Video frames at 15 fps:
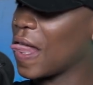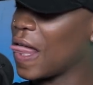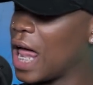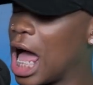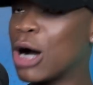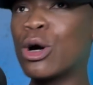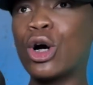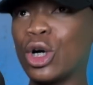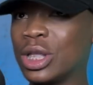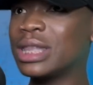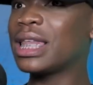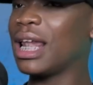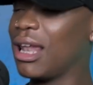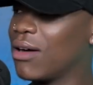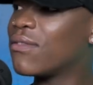Our own
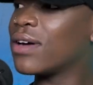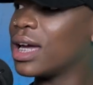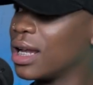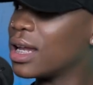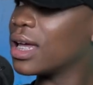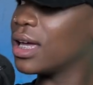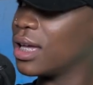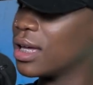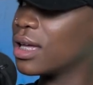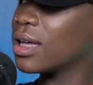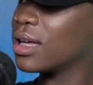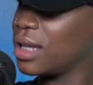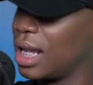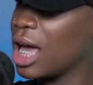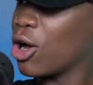level.
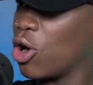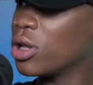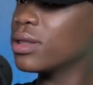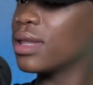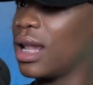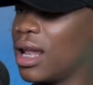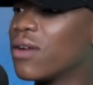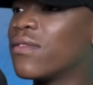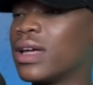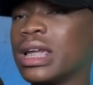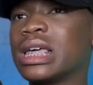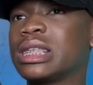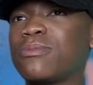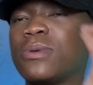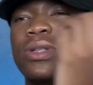Like on level,
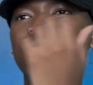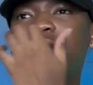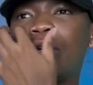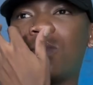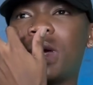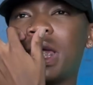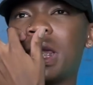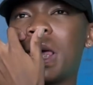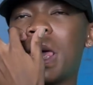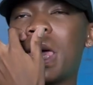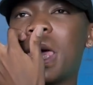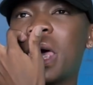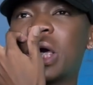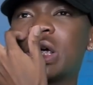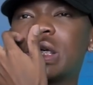especially when,
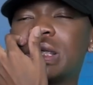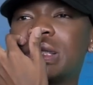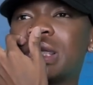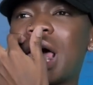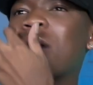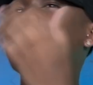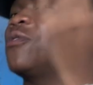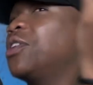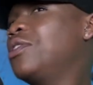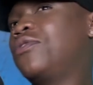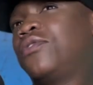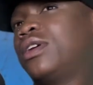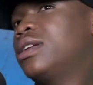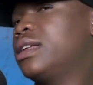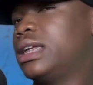because I'm very
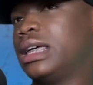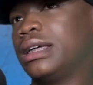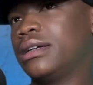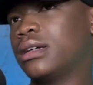friendly.